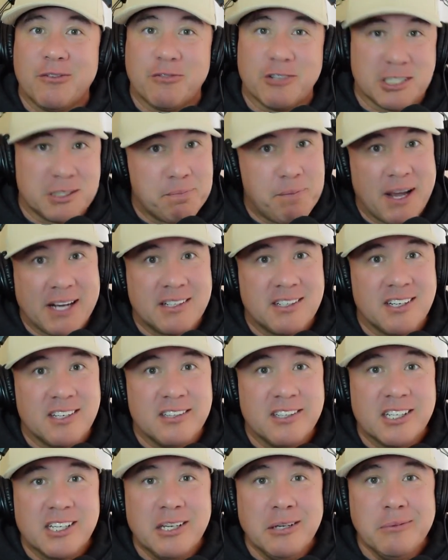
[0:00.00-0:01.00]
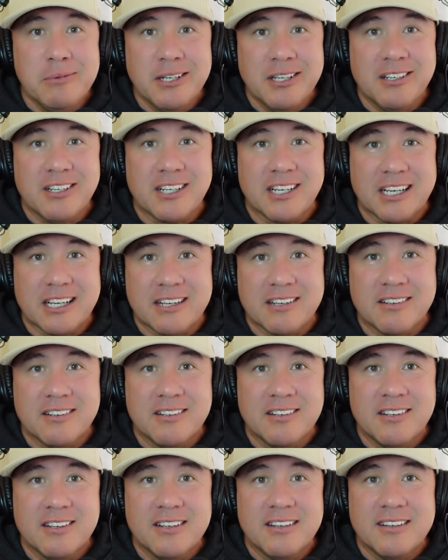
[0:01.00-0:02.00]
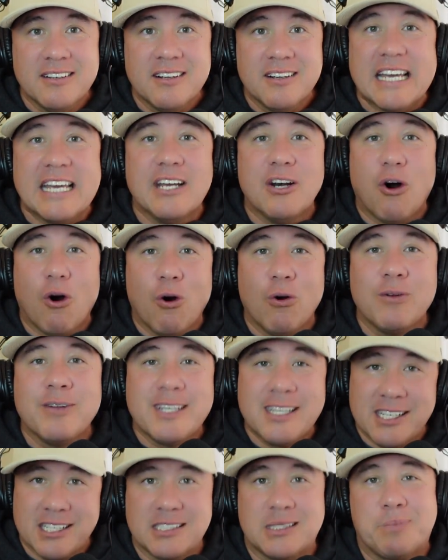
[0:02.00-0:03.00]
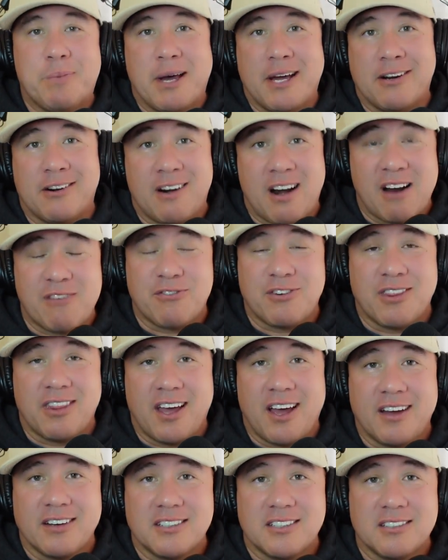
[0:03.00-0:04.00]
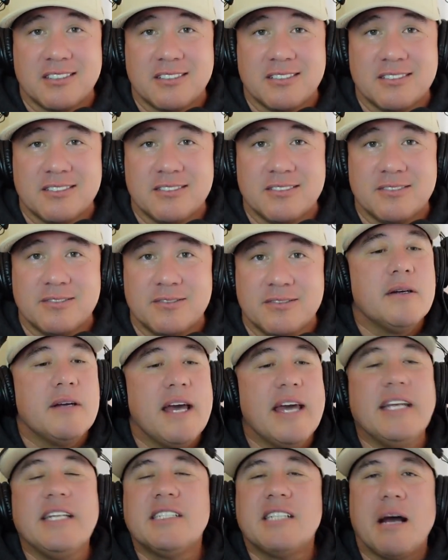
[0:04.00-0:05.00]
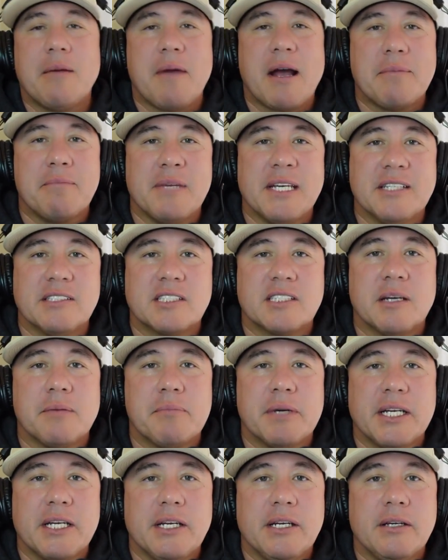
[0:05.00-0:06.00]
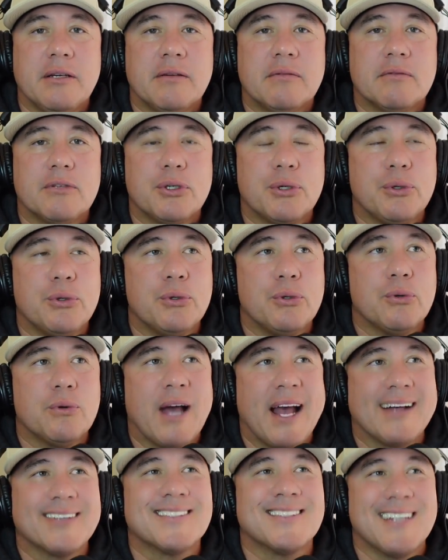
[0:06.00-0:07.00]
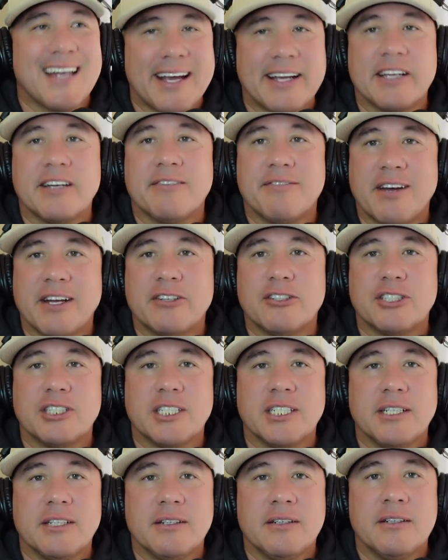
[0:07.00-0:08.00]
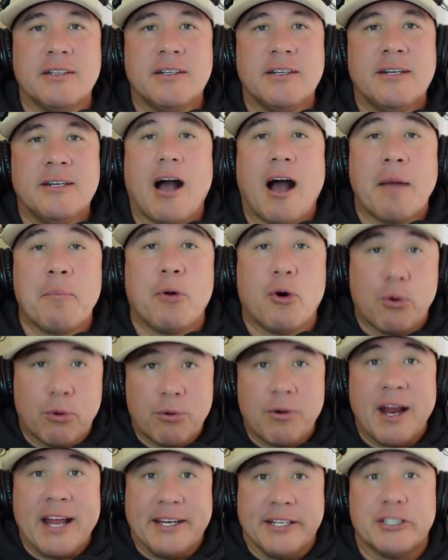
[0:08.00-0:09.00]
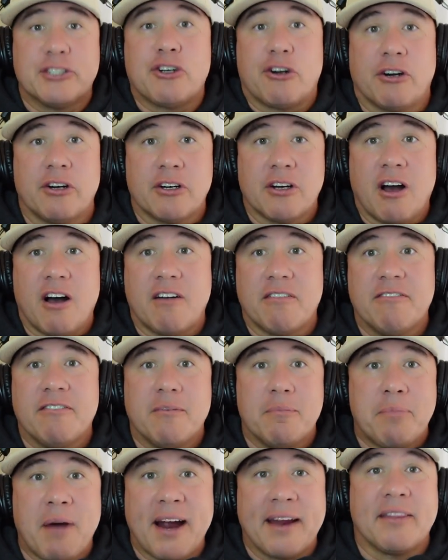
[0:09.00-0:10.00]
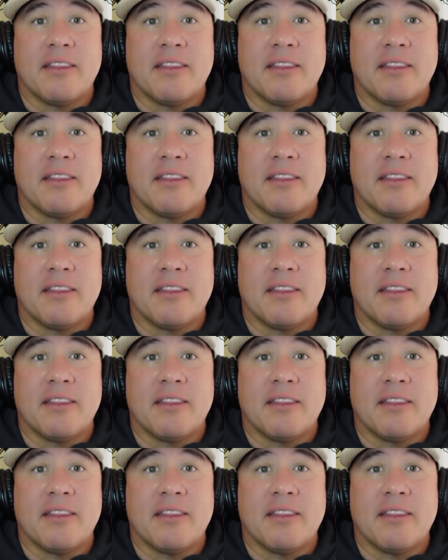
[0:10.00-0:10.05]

respecting the community. It only gets better after that. Anytime I meet somebody who has negative energy, I'm already turned off by